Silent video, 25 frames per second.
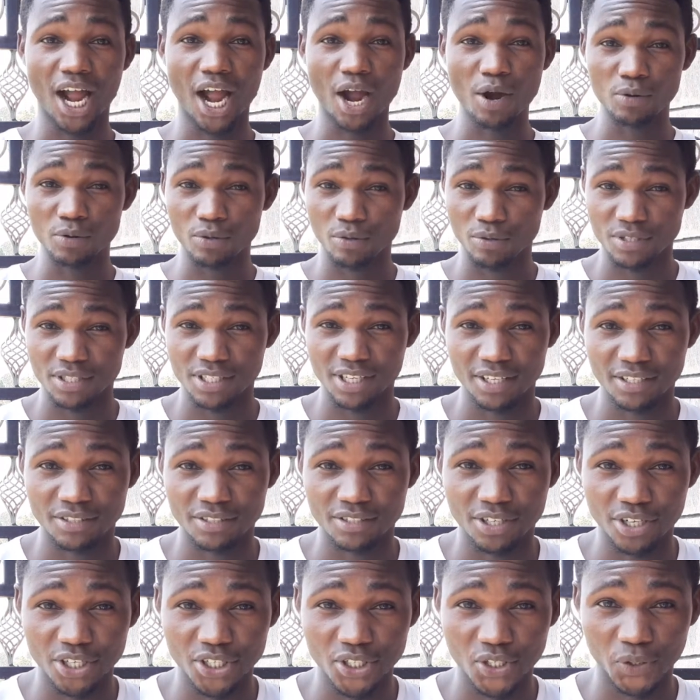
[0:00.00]

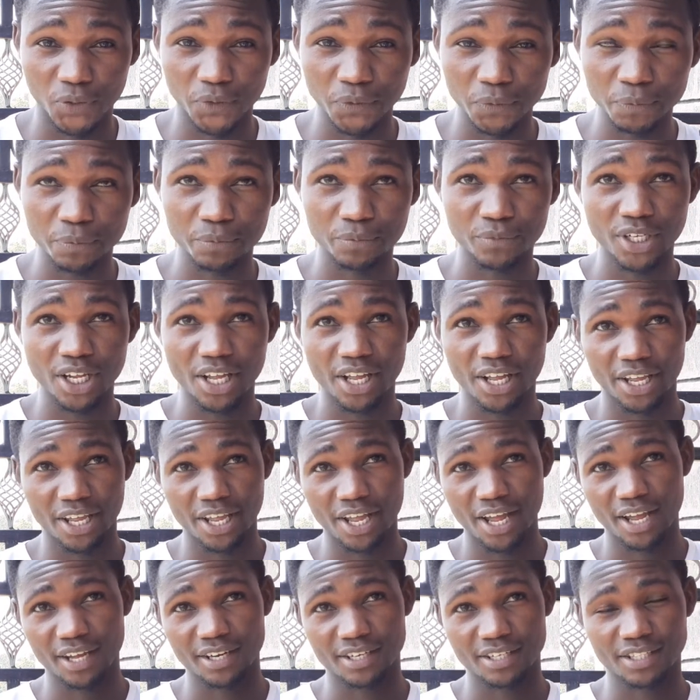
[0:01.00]
auto-suggestion.
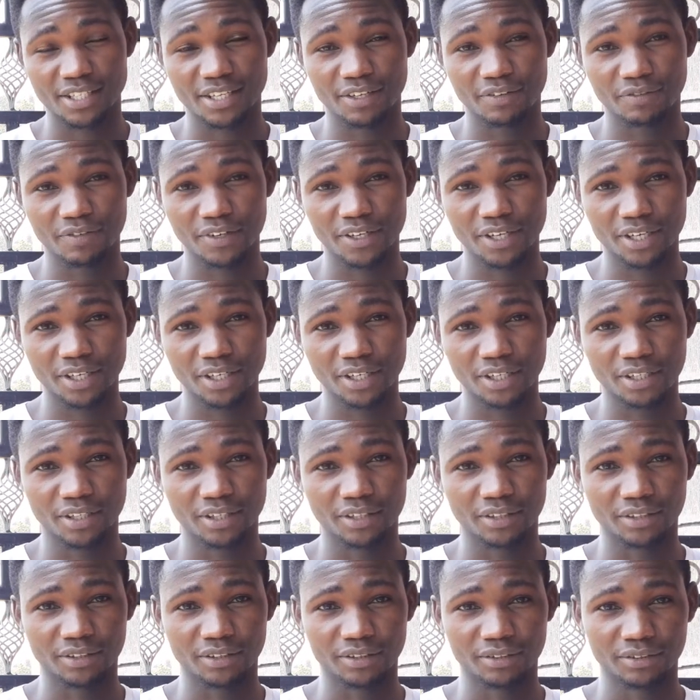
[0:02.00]
Yeah, it's a very
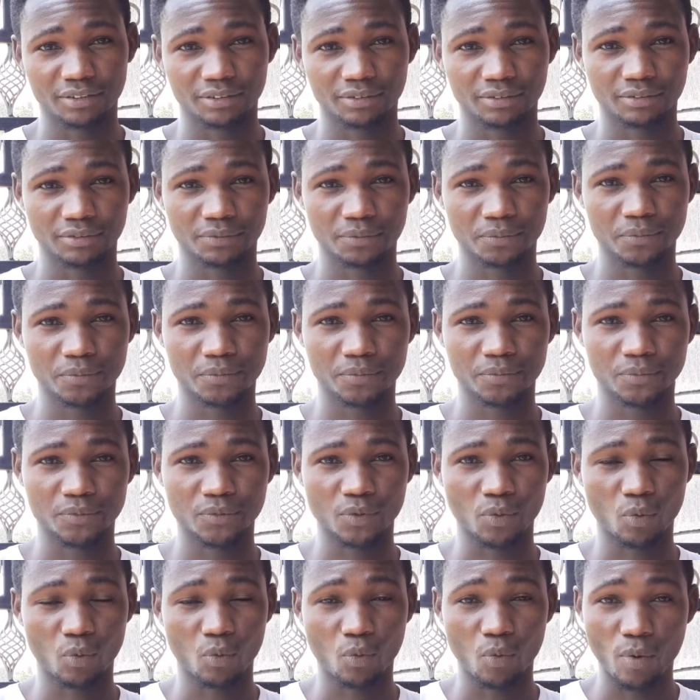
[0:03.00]

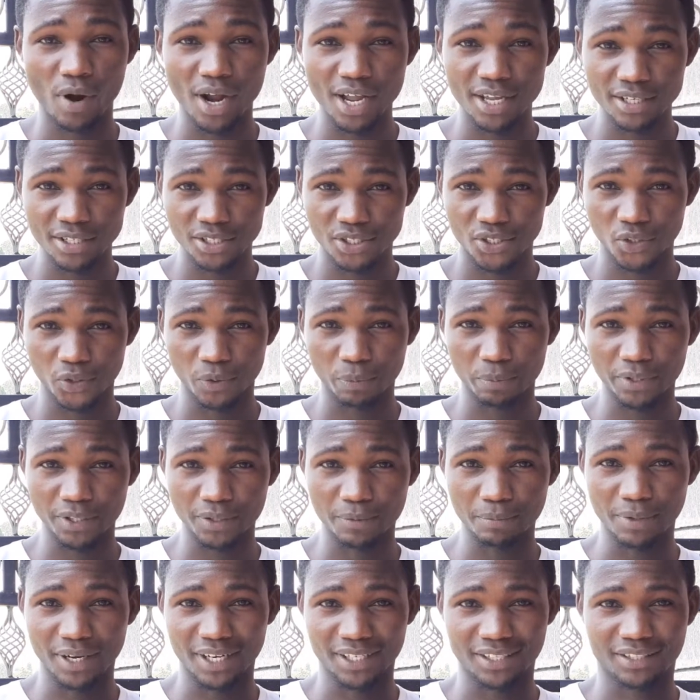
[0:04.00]
wide topic,
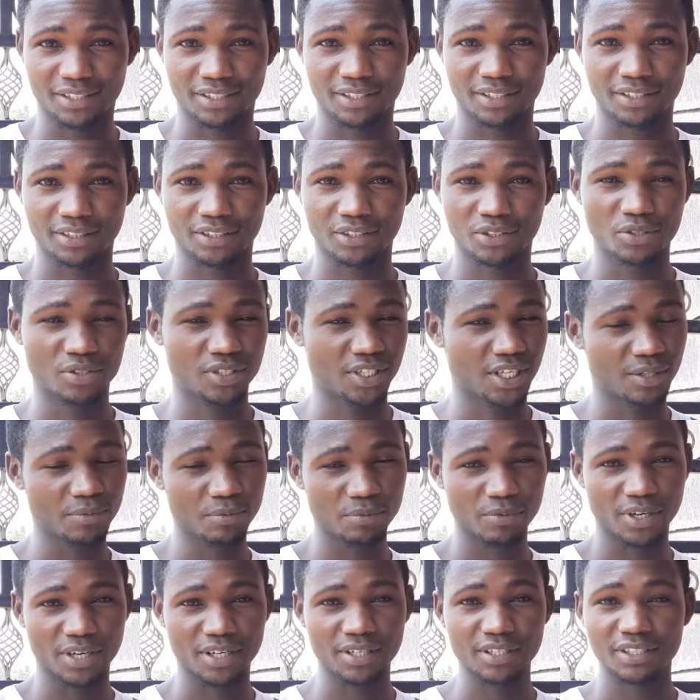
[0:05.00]
but to
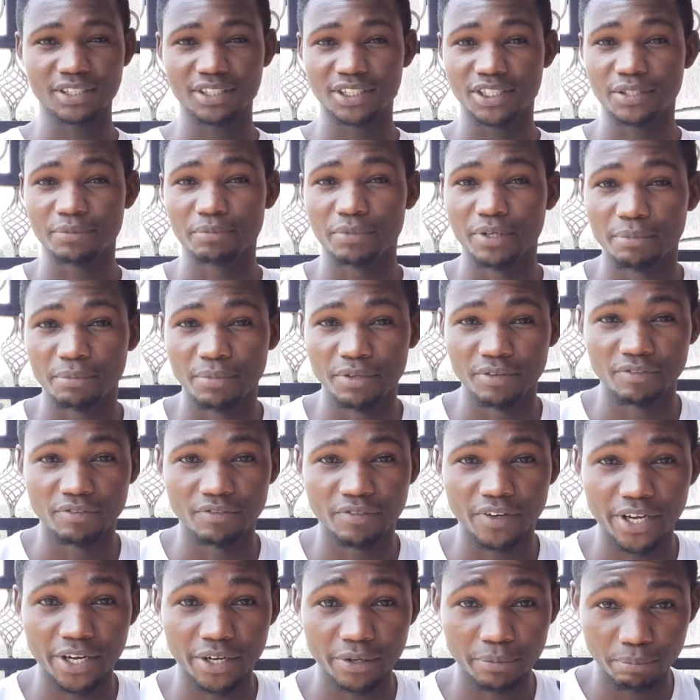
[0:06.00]
someone it may be
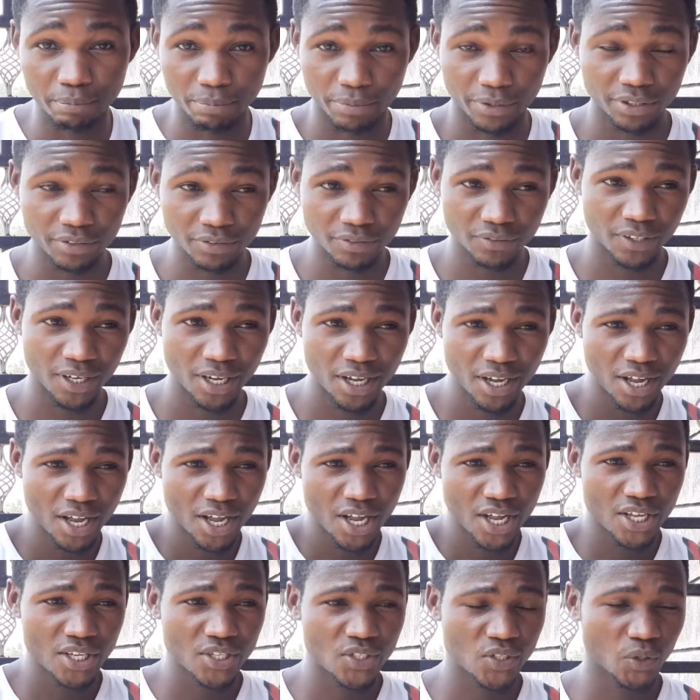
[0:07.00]
very brief.
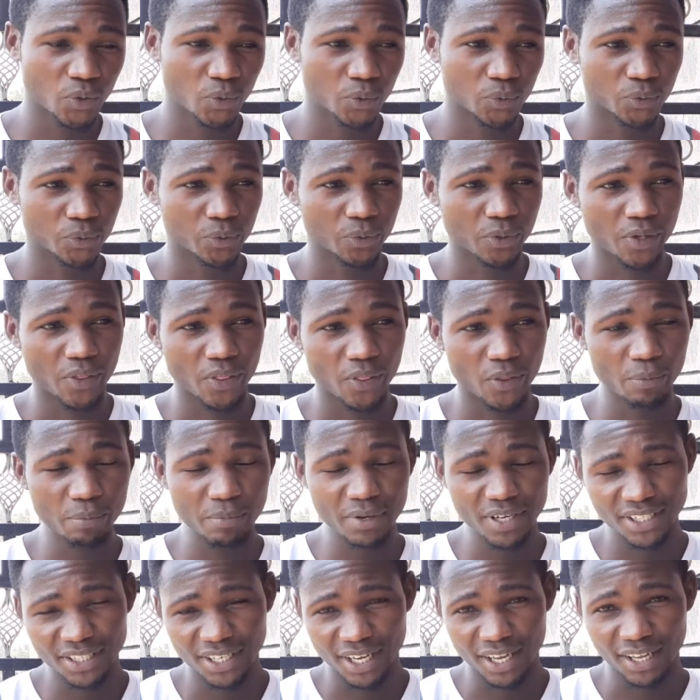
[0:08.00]
So the
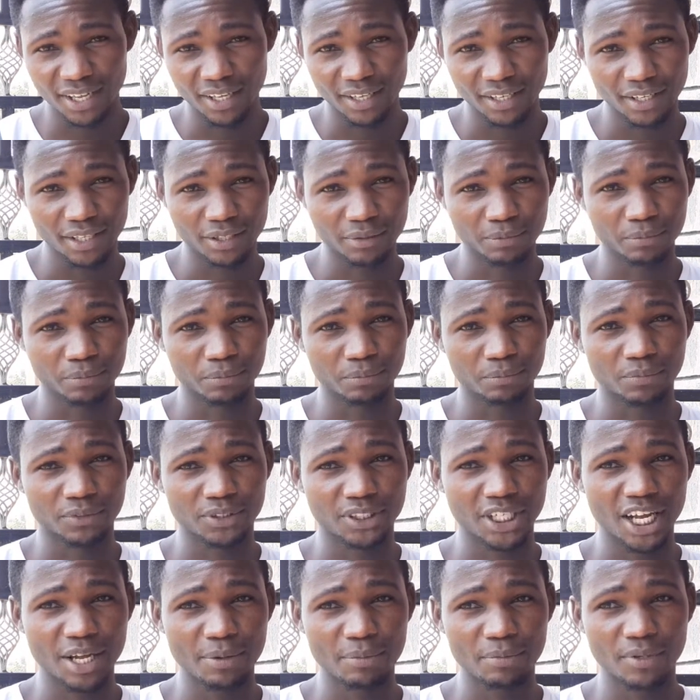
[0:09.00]
moment I am
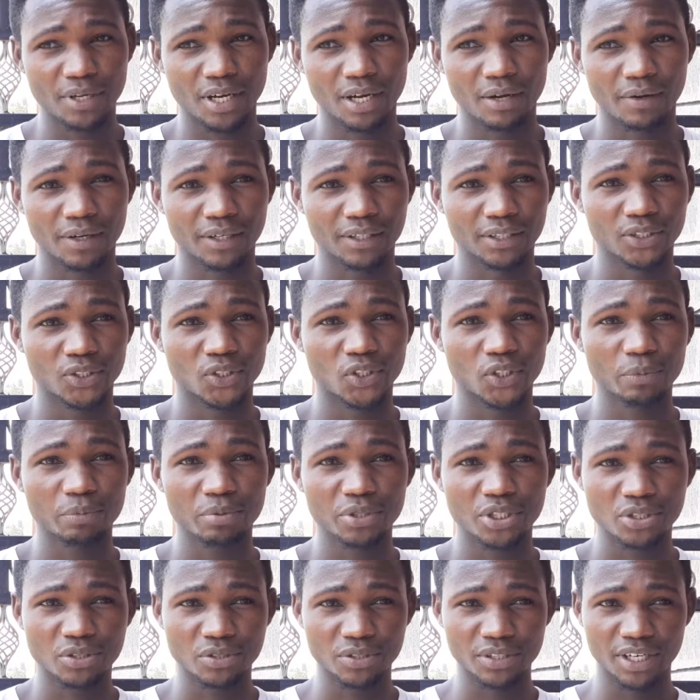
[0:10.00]
timing our
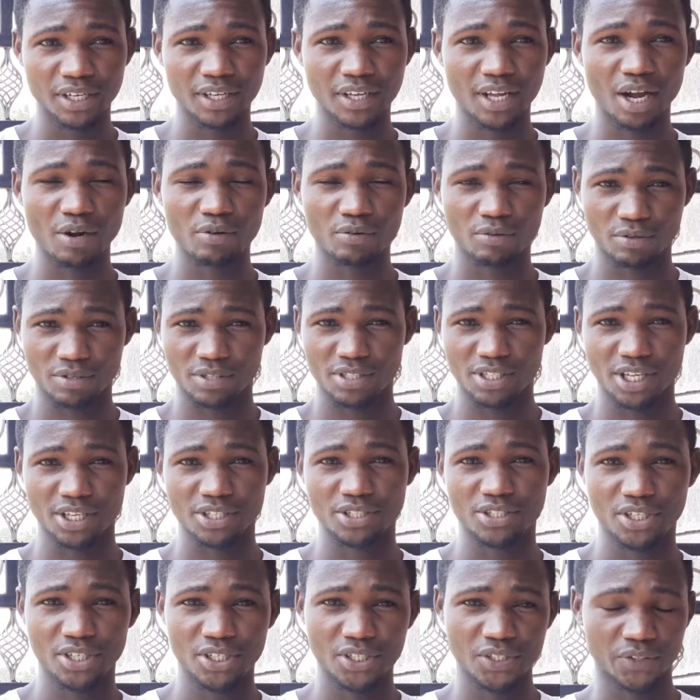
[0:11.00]
topic today,
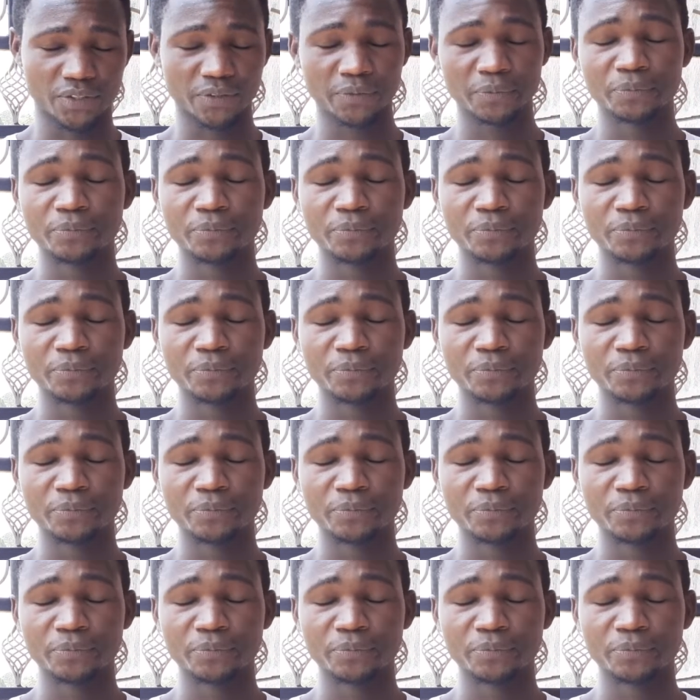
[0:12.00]
auto-suggestion,